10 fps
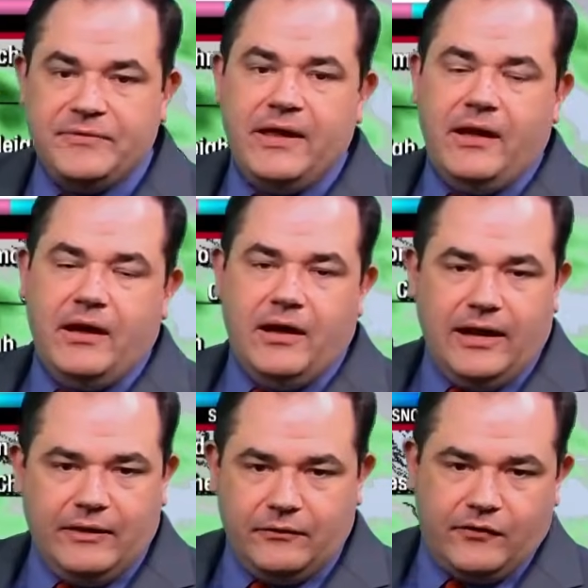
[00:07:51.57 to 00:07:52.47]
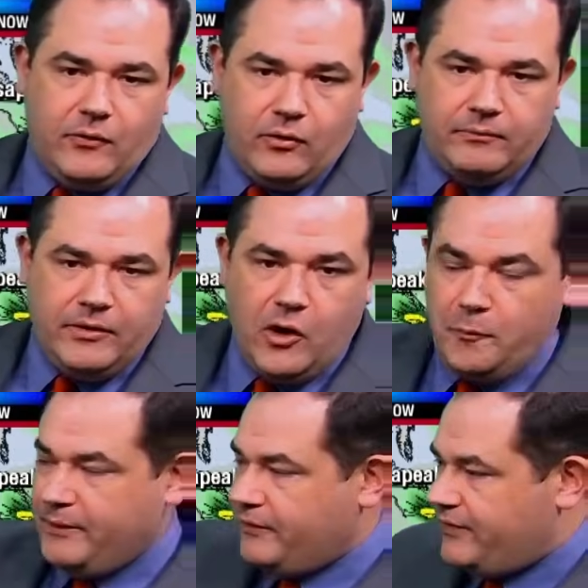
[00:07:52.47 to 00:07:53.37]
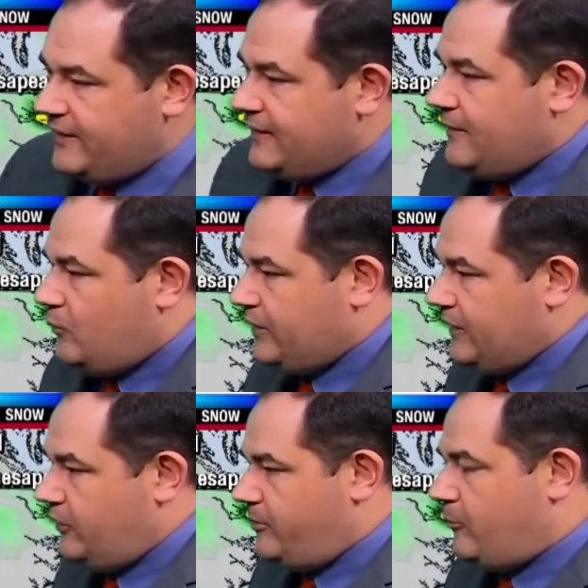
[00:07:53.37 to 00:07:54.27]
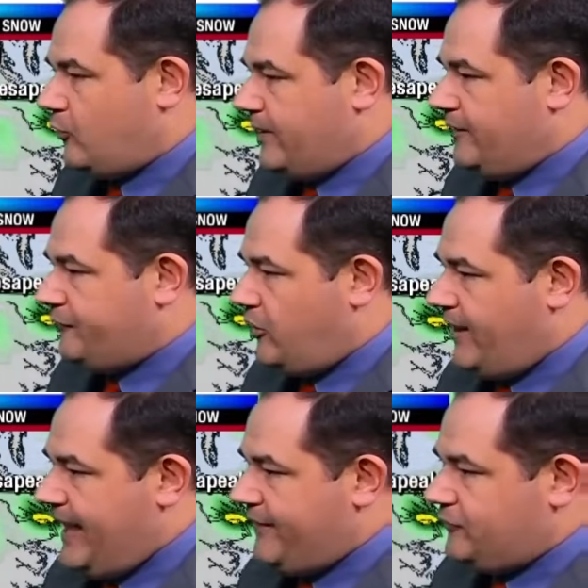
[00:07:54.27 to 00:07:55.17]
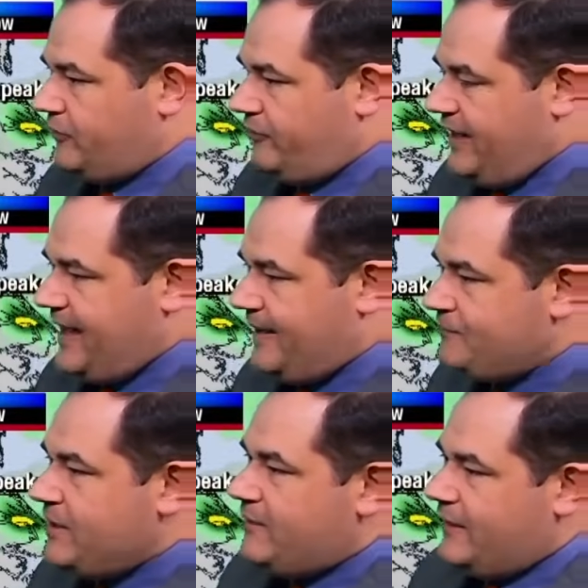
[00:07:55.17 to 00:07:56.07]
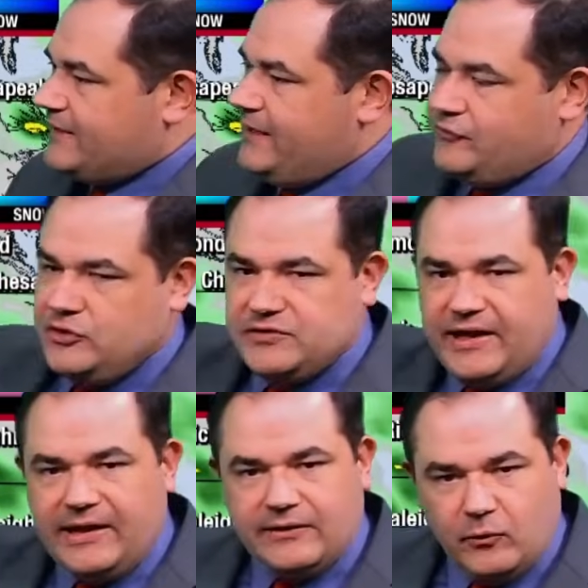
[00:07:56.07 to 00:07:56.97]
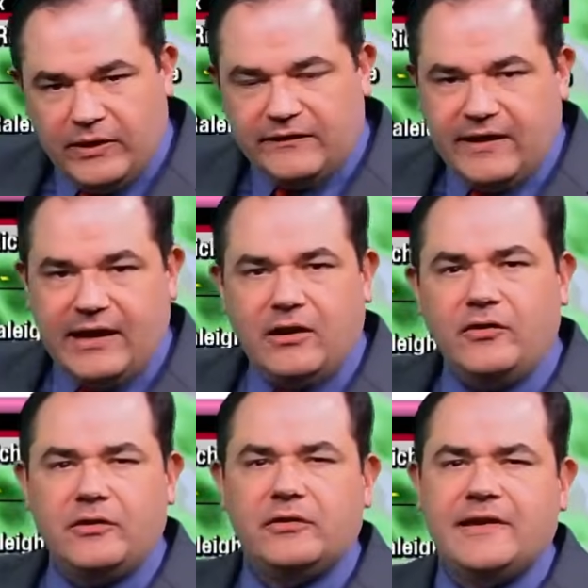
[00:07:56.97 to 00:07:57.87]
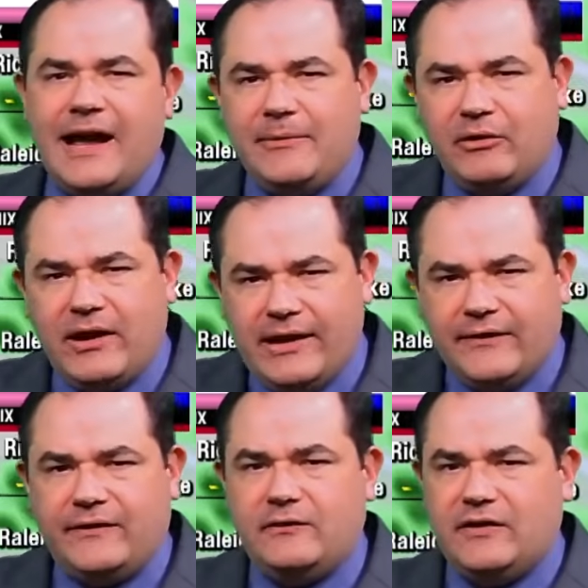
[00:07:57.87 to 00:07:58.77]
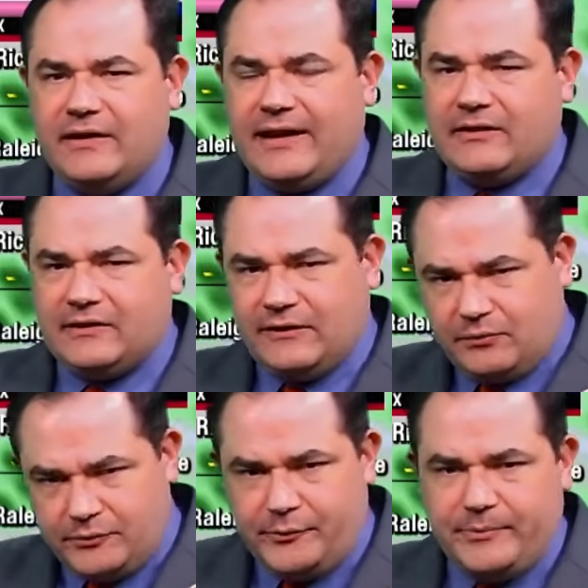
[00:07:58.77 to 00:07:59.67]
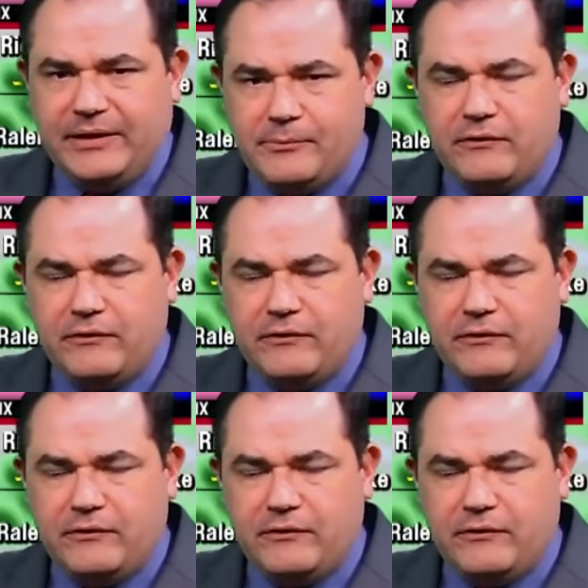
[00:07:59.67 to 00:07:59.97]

And so we're hoping that we'll get a little bit more rainfall after that. That's kind of Tuesday into Wednesday. And all the timing right now seems to indicate that this will be moving